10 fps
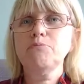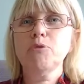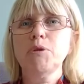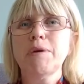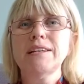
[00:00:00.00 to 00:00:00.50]

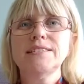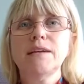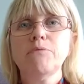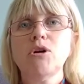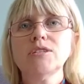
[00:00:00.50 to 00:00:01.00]
probably about
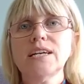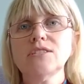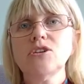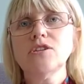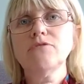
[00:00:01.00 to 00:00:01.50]
10 miles
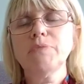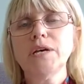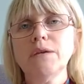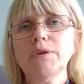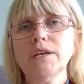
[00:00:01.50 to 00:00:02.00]
outside of
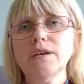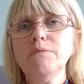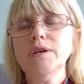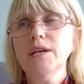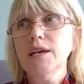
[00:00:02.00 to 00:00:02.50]
Birmingham.